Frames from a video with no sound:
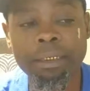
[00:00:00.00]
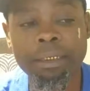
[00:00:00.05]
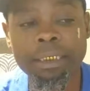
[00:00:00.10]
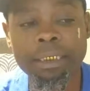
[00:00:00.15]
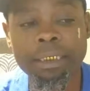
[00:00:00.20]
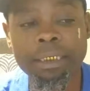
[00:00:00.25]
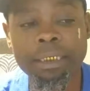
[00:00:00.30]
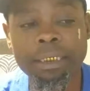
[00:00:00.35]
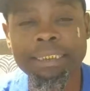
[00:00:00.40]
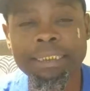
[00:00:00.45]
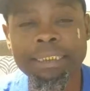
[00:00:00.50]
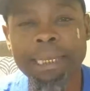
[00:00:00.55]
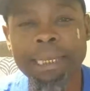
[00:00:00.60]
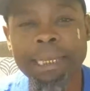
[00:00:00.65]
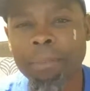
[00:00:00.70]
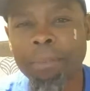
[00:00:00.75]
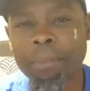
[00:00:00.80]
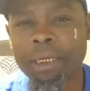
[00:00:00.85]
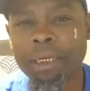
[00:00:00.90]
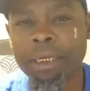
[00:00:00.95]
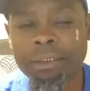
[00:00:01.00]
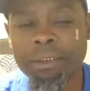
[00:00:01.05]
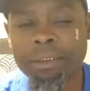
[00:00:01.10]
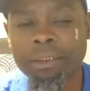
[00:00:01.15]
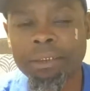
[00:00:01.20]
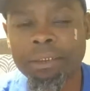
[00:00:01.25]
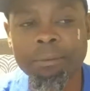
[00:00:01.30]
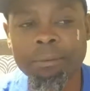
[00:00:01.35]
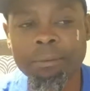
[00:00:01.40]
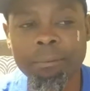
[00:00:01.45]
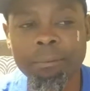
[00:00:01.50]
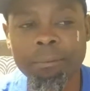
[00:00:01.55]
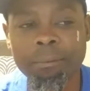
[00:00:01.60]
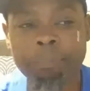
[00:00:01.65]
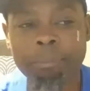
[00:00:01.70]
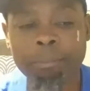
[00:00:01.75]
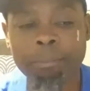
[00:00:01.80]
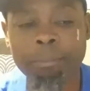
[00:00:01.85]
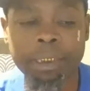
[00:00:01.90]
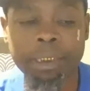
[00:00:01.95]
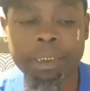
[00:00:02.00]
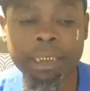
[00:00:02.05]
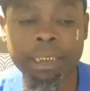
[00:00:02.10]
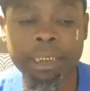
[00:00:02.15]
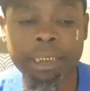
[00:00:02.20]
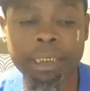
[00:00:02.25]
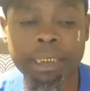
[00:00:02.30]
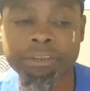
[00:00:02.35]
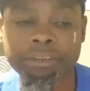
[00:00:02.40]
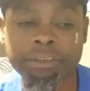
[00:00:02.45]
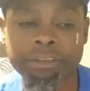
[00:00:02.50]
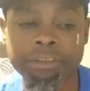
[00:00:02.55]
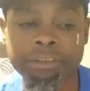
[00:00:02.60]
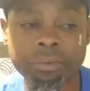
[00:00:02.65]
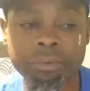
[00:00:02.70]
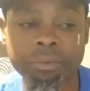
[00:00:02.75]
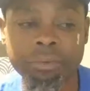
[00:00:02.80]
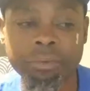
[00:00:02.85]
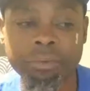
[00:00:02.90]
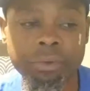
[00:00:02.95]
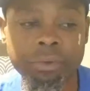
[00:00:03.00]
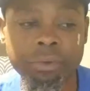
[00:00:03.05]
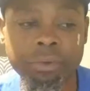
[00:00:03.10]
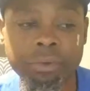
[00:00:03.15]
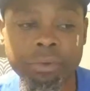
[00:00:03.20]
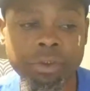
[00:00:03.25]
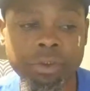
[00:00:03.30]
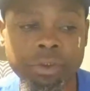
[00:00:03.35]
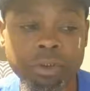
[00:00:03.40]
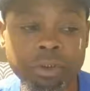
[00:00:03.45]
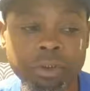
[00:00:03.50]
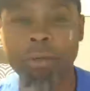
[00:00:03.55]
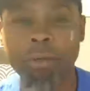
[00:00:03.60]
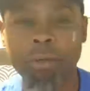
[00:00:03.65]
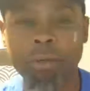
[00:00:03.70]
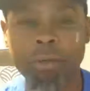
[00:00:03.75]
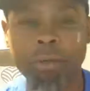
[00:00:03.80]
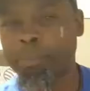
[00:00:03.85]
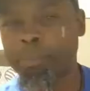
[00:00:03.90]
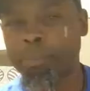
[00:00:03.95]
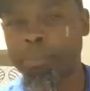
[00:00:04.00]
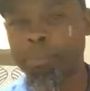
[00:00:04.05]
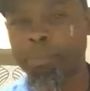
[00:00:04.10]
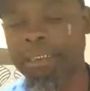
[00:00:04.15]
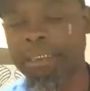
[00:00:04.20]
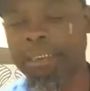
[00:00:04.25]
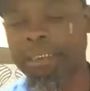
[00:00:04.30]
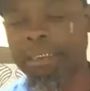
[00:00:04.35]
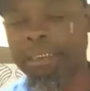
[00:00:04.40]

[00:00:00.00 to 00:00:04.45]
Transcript: it's not my place to you know I don't want to put myself